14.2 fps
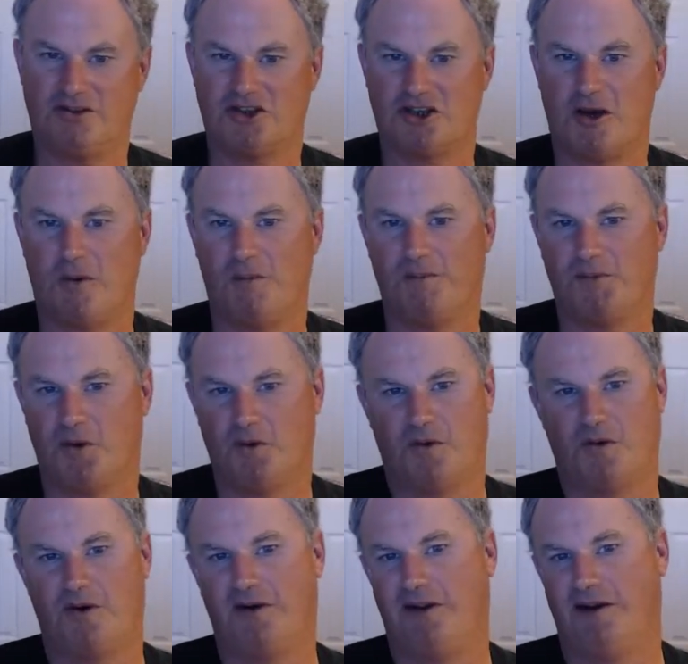So,
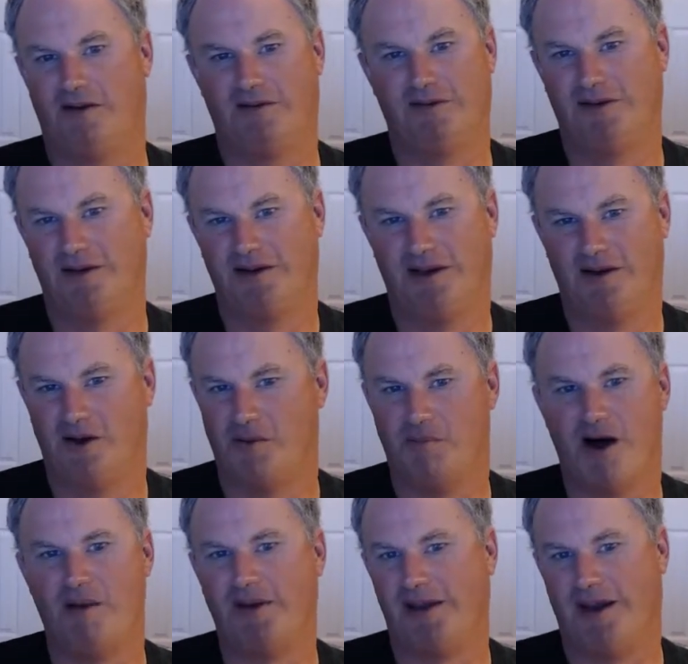or
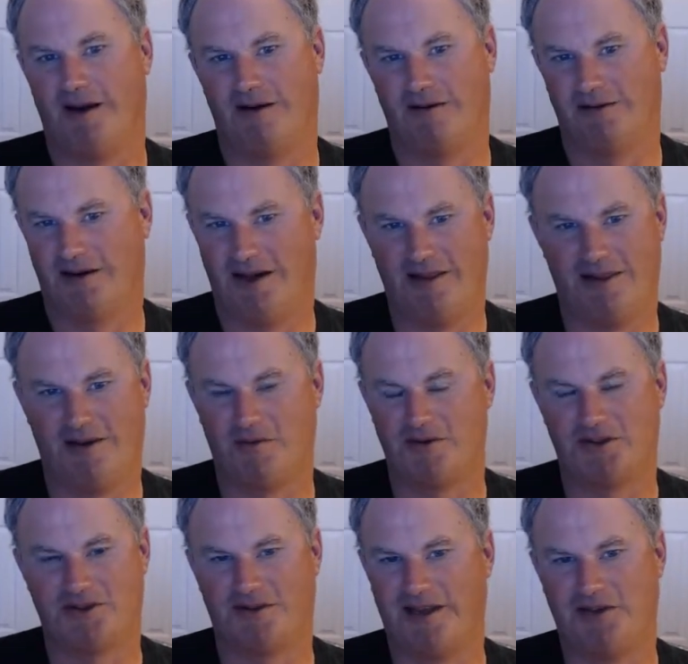Obamacare, I think
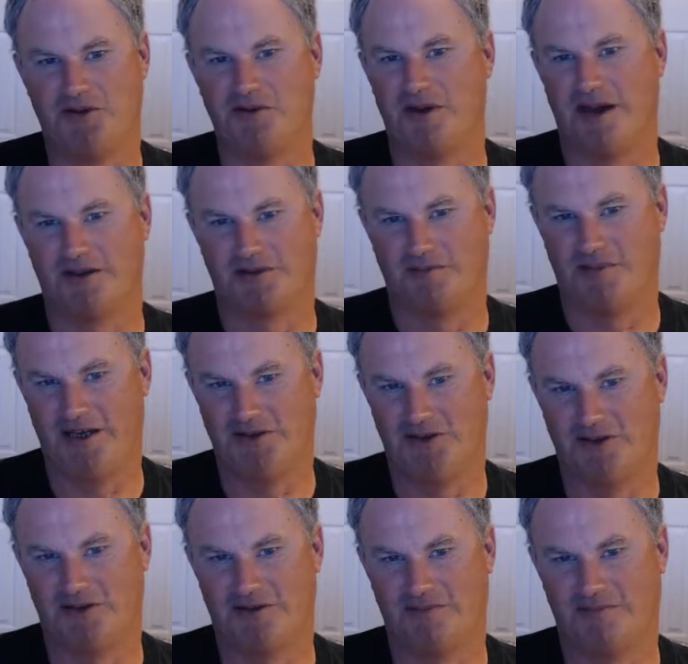was like 2,000
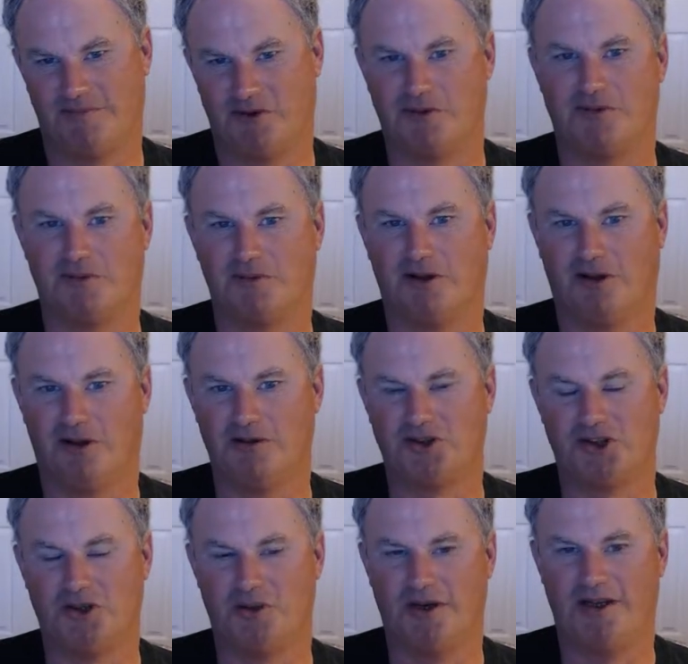pages or
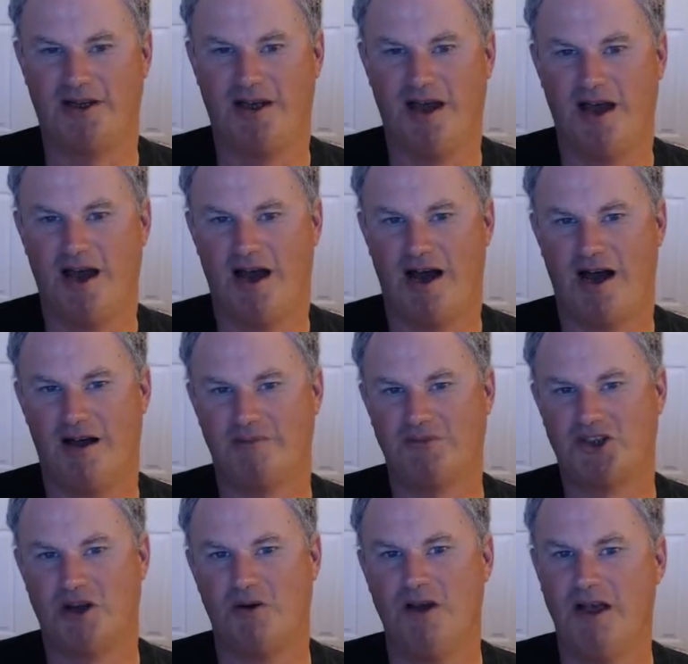close to it.
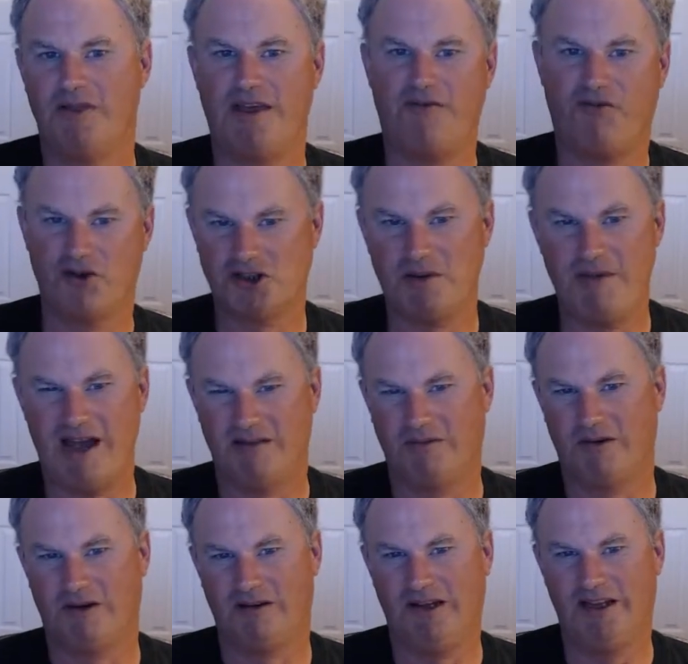So they first come
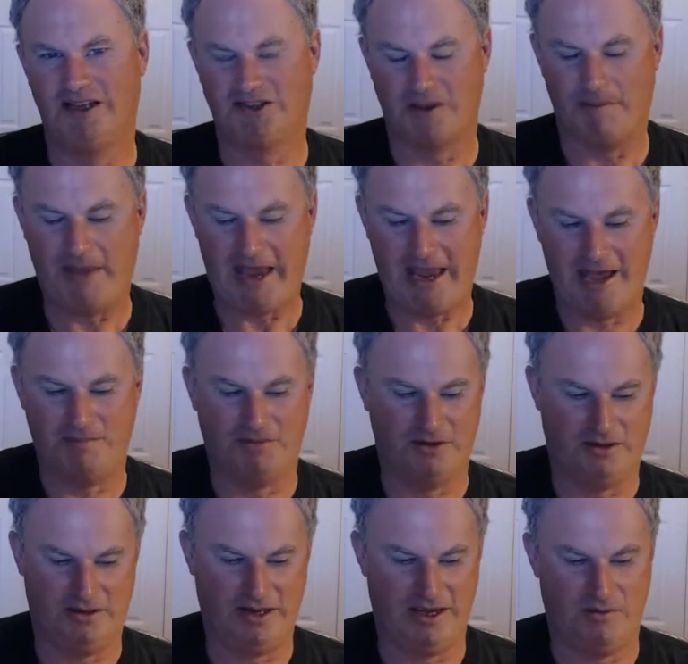out literally as a
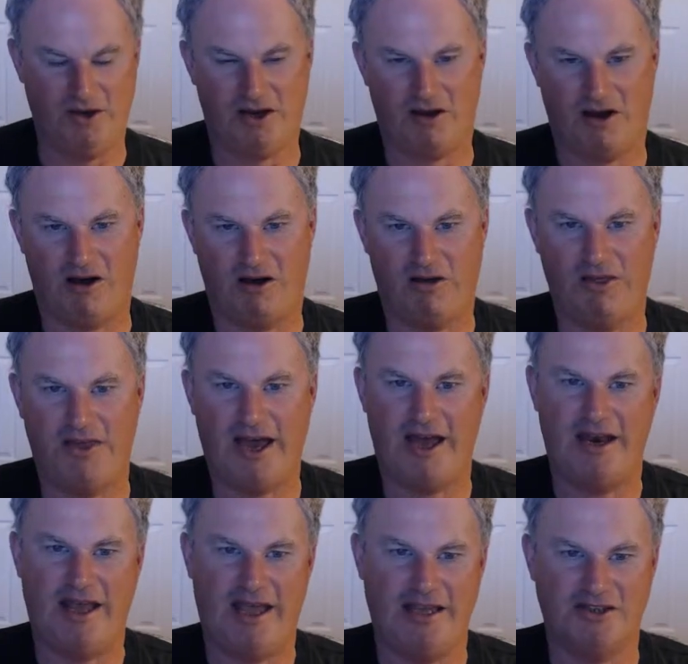pamphlet, and we call
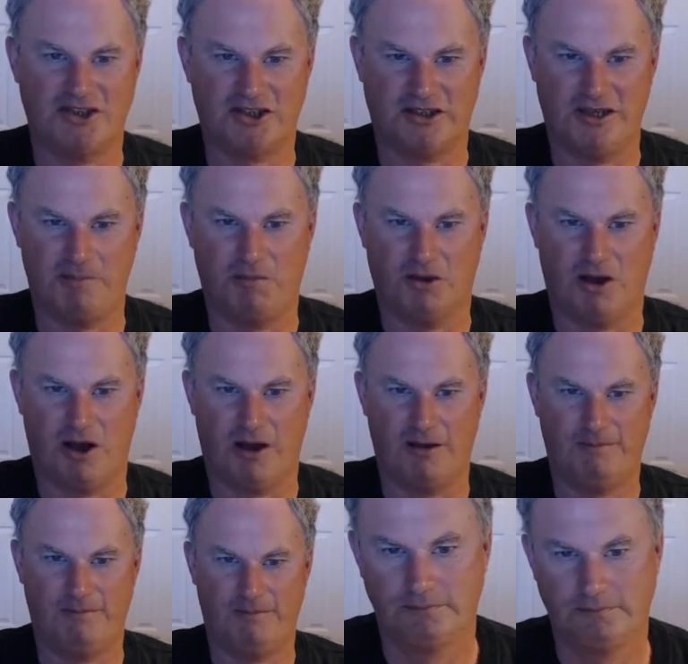that a slip law.